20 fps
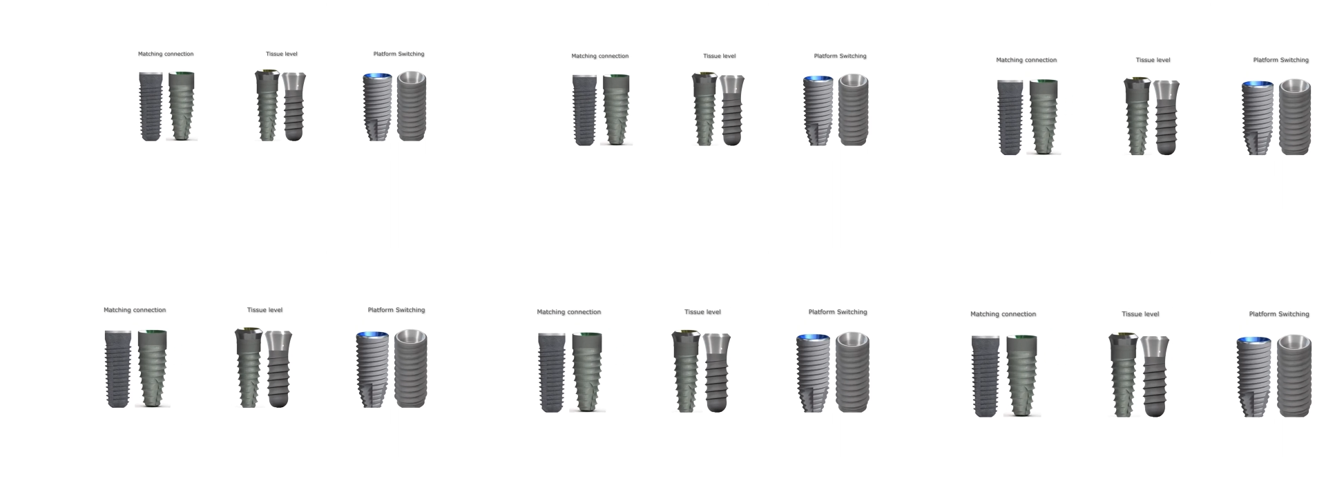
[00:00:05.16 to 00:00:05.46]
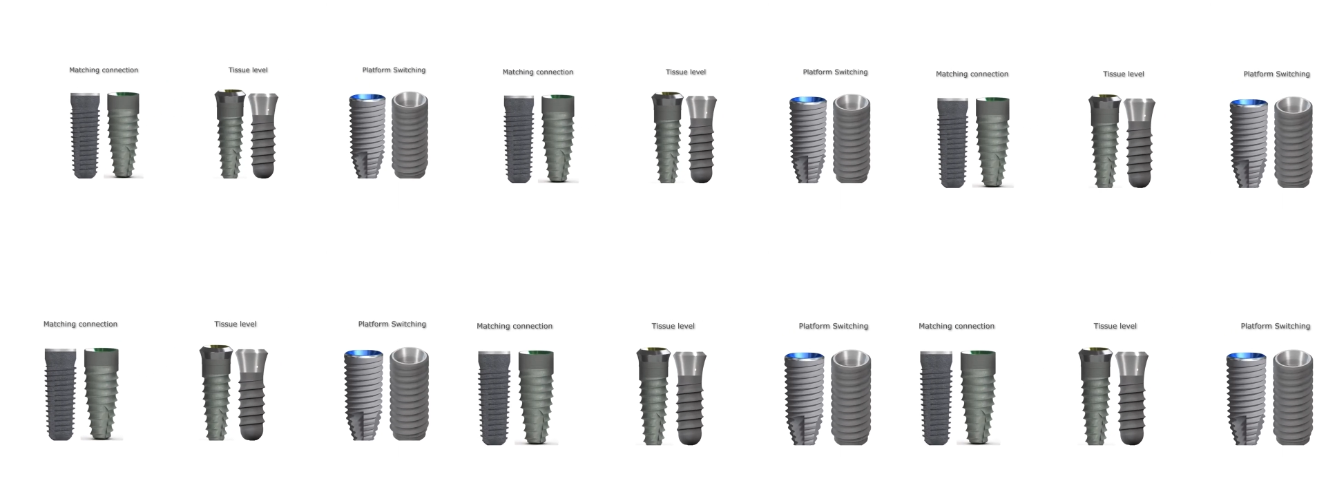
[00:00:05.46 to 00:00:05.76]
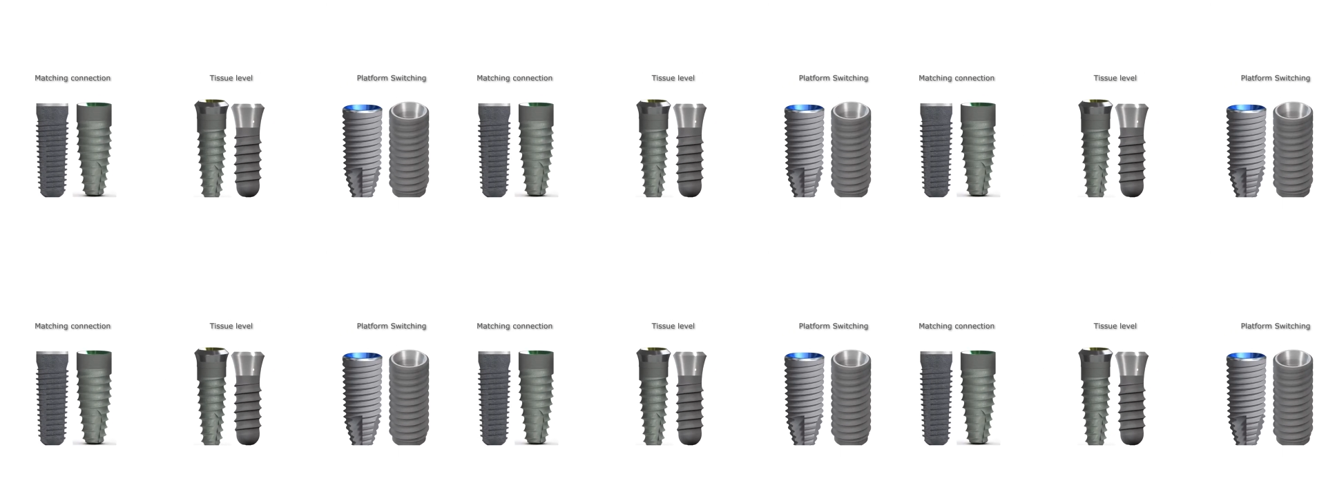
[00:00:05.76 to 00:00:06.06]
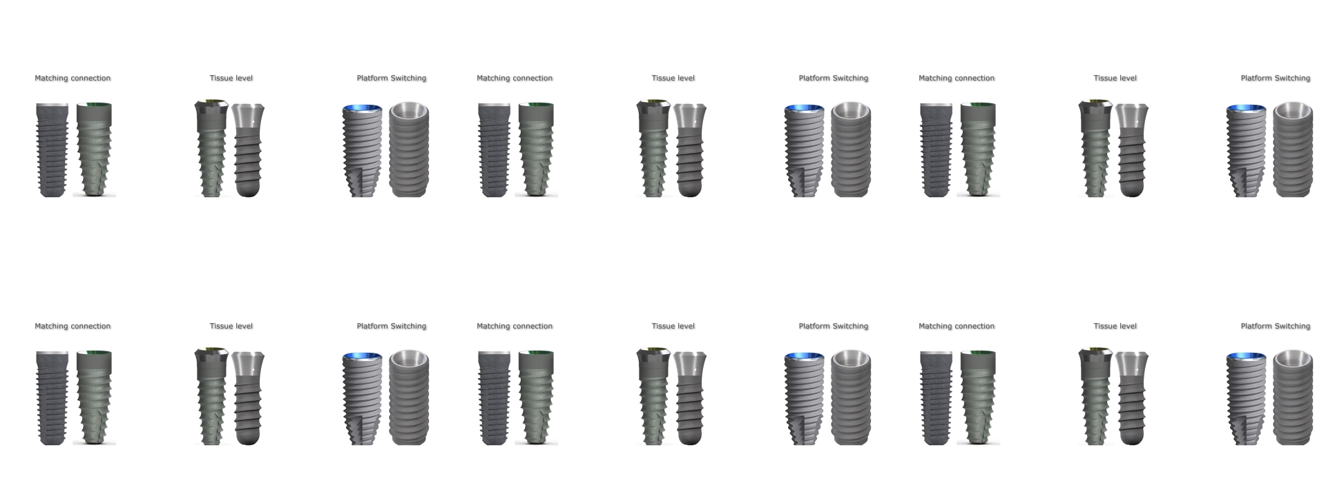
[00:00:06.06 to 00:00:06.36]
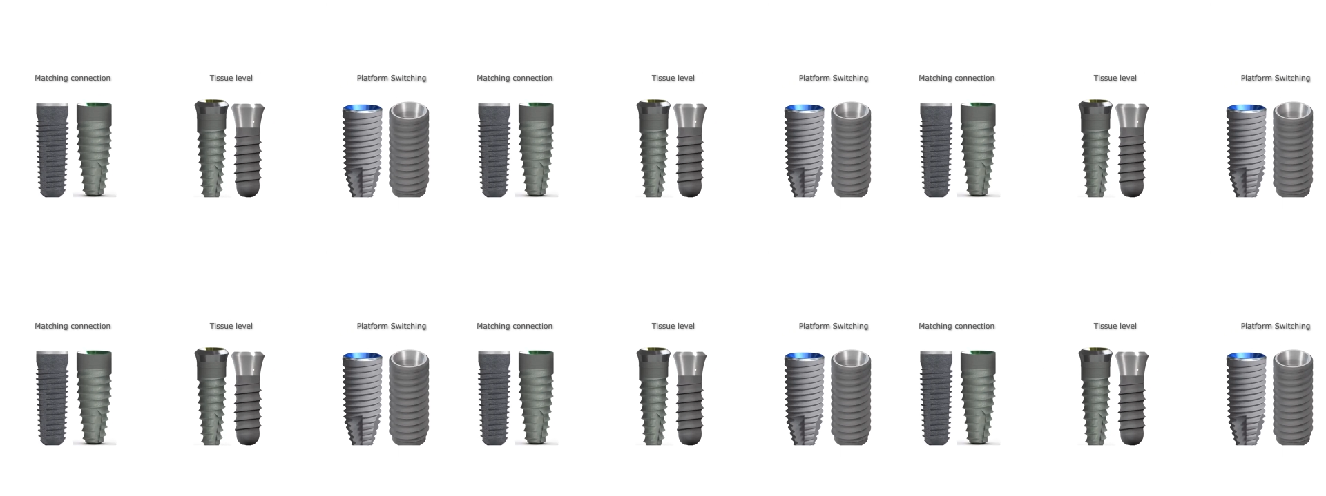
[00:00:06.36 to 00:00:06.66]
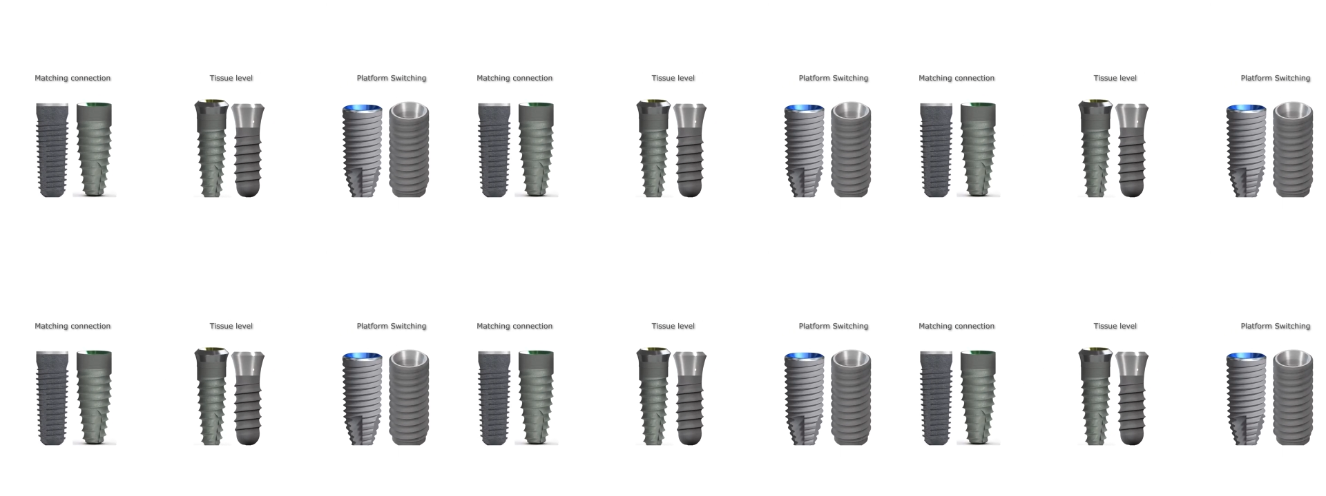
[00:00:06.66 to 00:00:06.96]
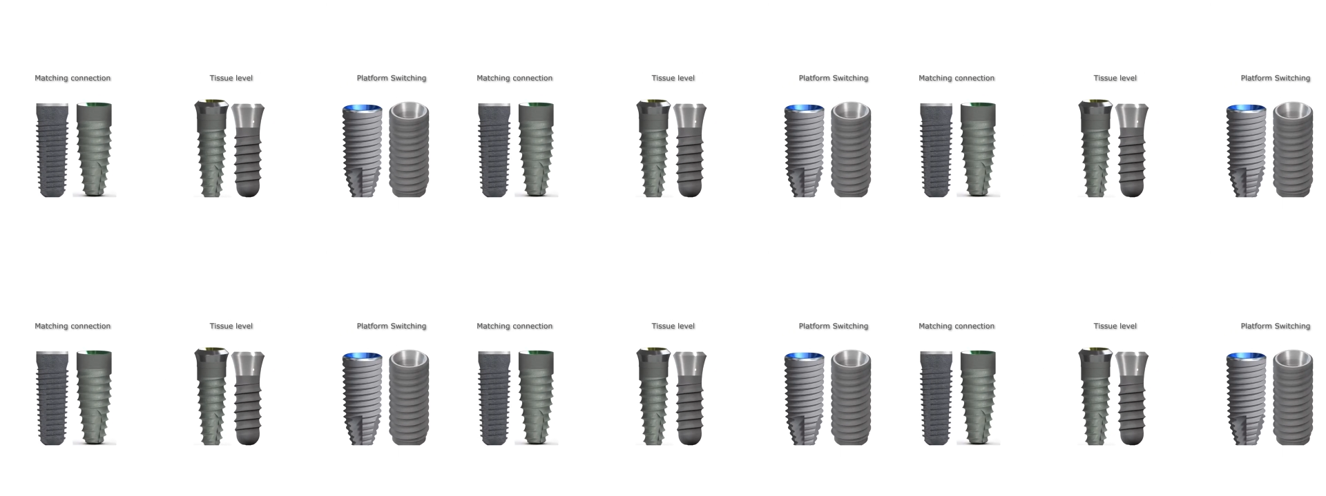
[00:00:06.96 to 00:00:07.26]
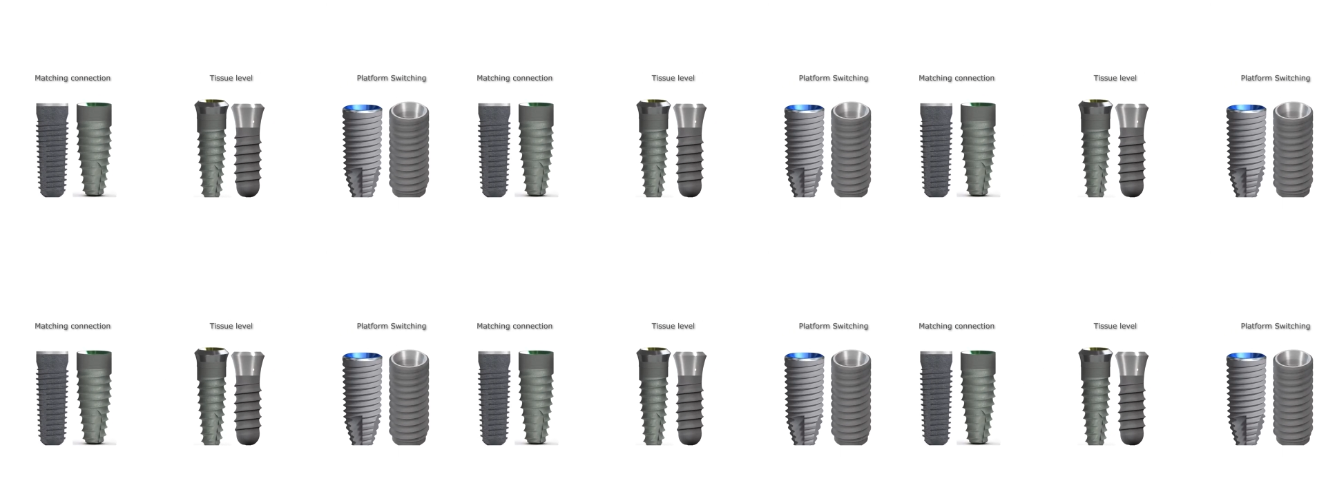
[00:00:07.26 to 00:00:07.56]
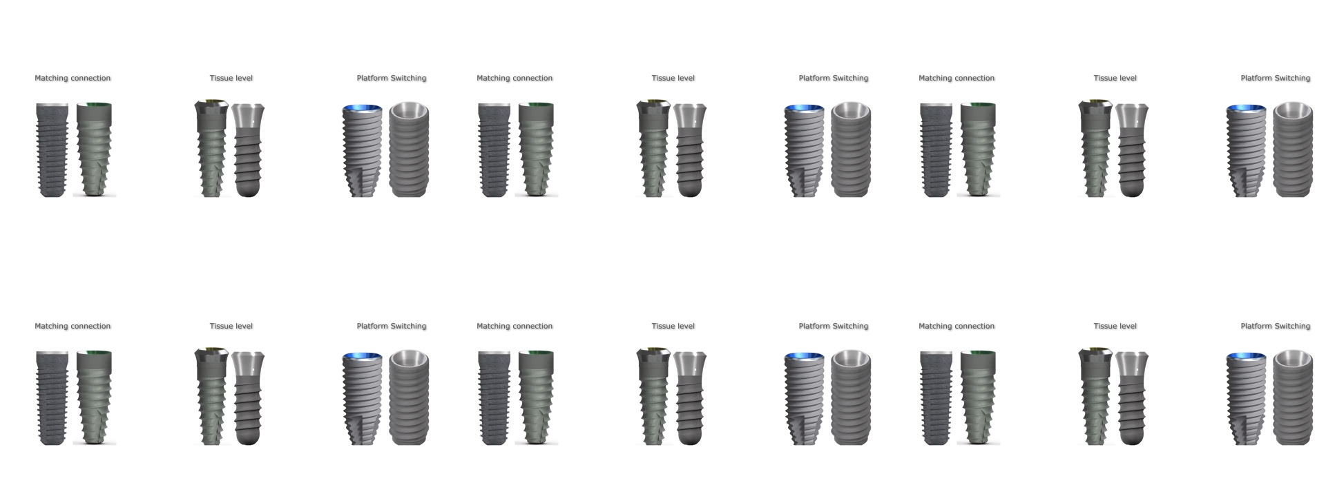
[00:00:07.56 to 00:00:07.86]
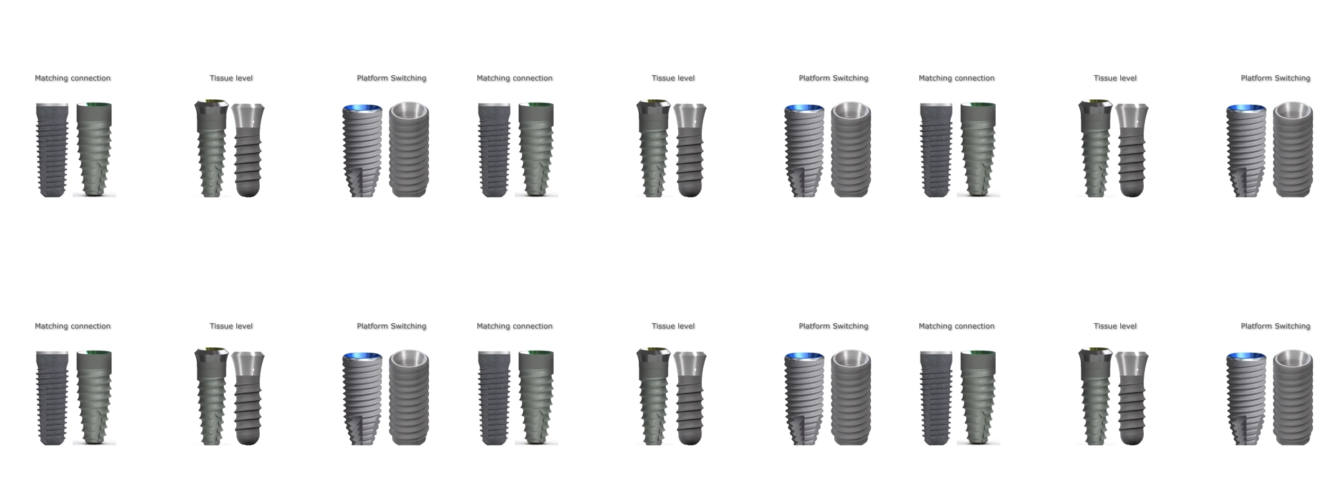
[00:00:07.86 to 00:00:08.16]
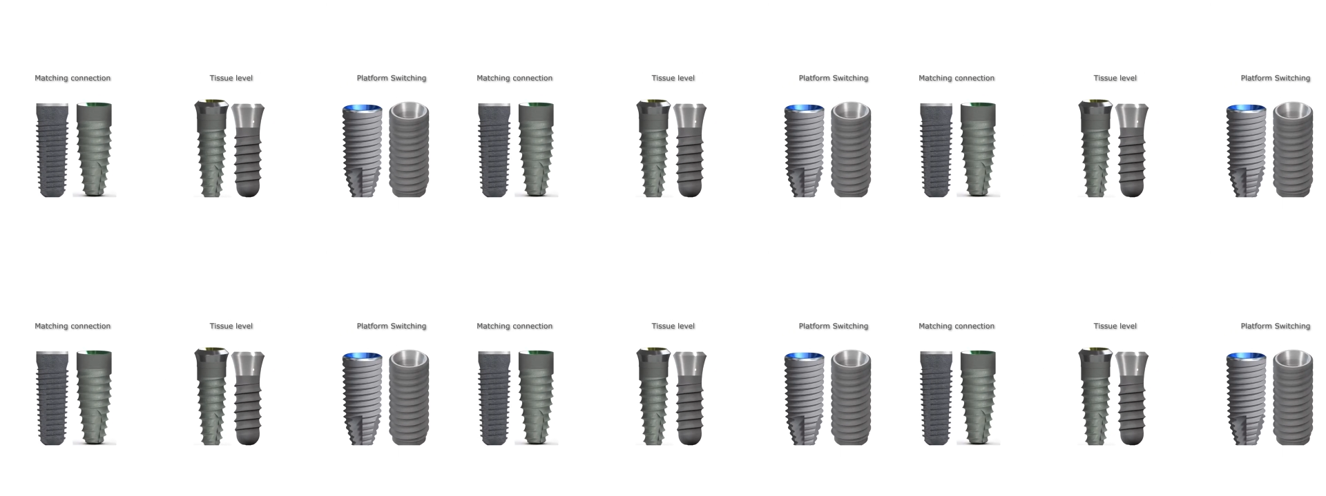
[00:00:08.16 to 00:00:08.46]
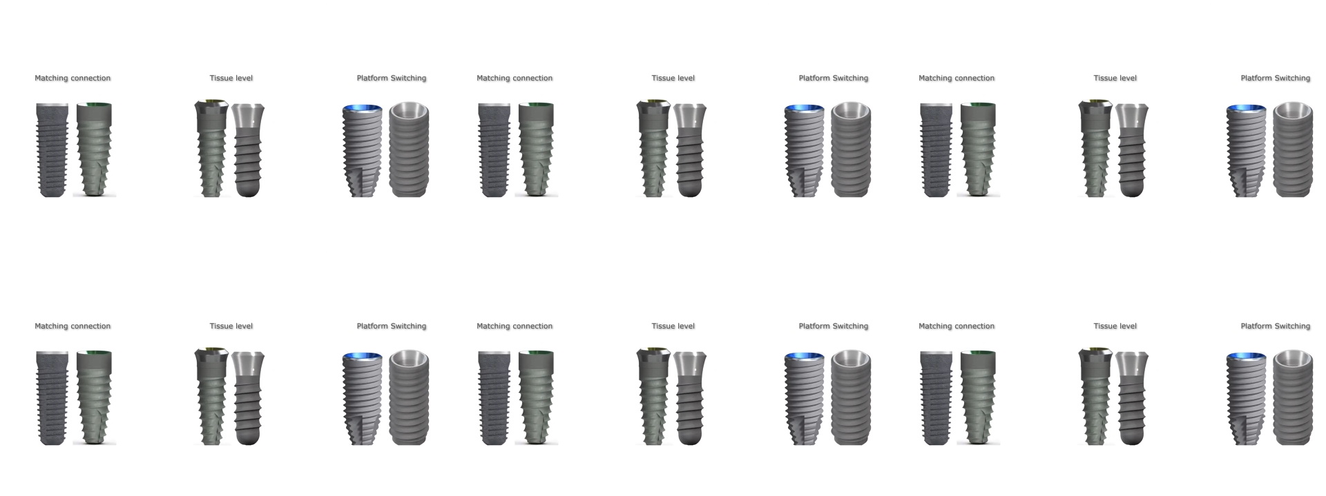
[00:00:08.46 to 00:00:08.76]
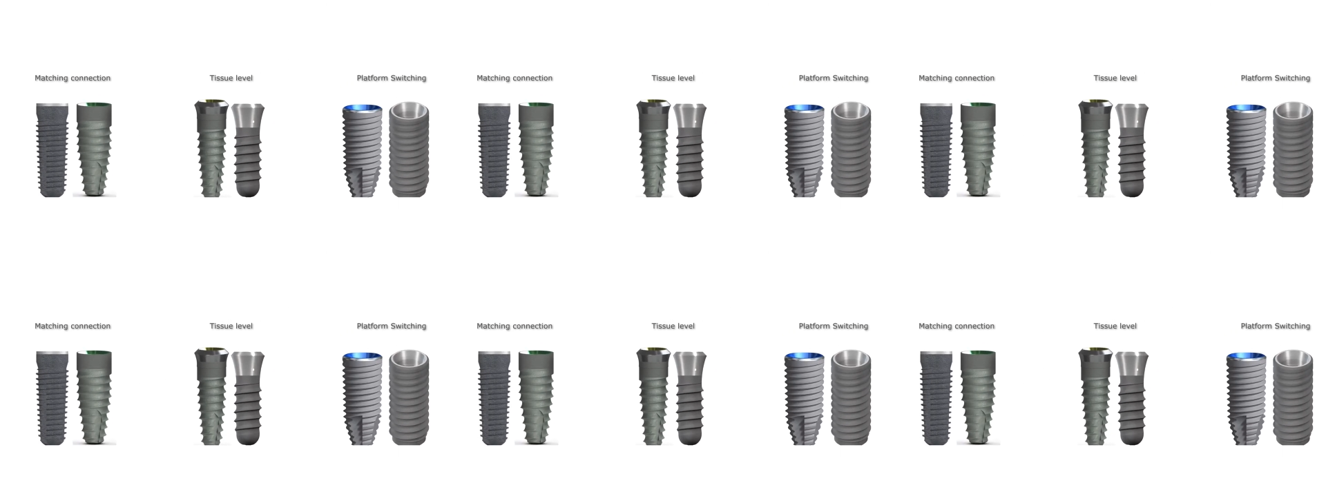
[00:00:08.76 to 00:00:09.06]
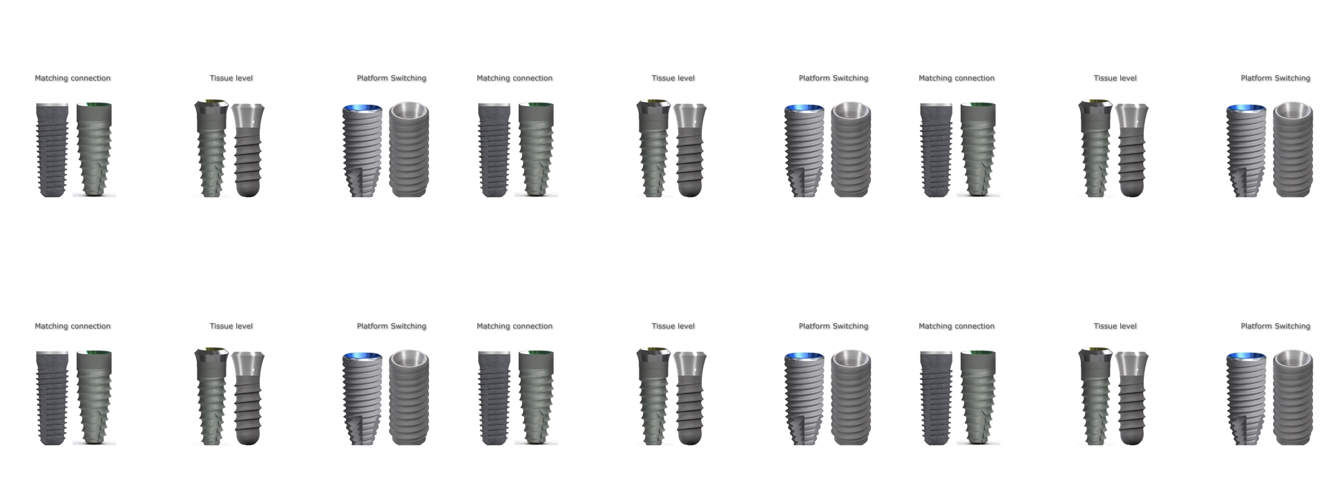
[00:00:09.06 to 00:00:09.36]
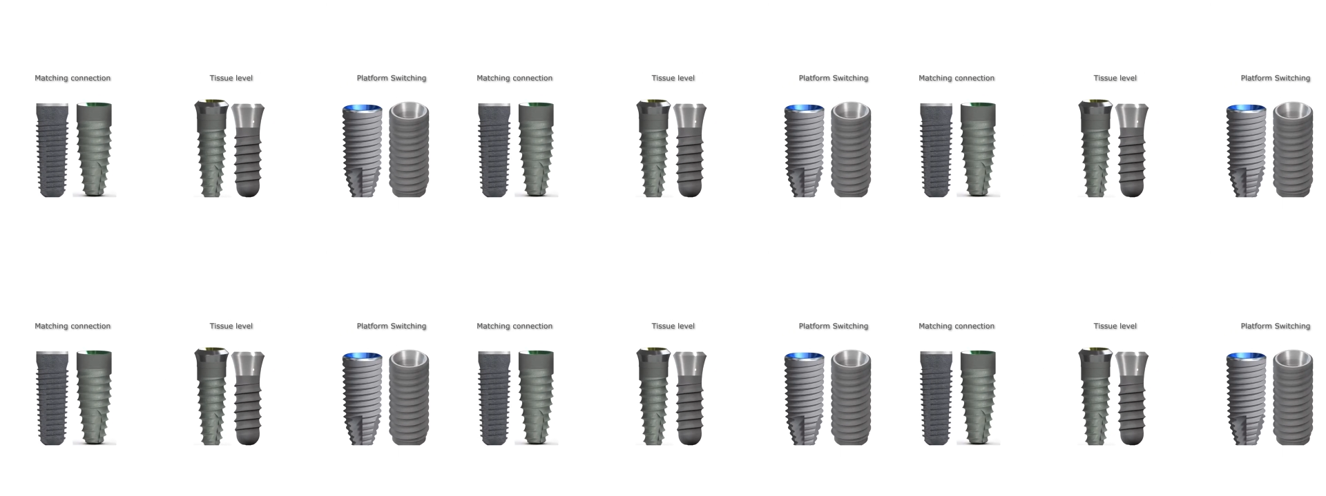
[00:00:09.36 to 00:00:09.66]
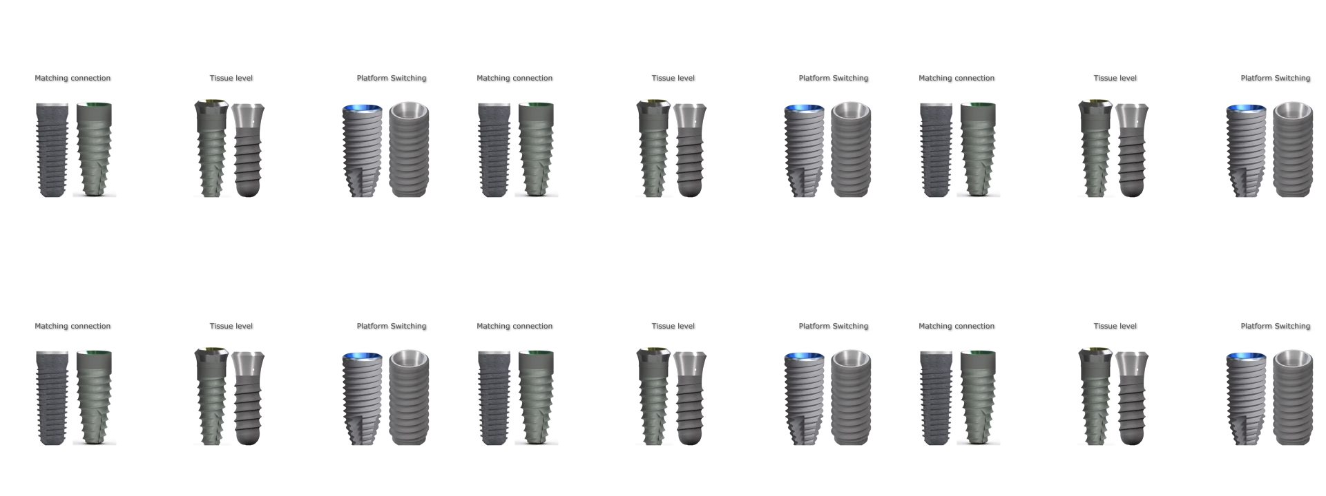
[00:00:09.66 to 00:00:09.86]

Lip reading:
[unreadable: no face in view]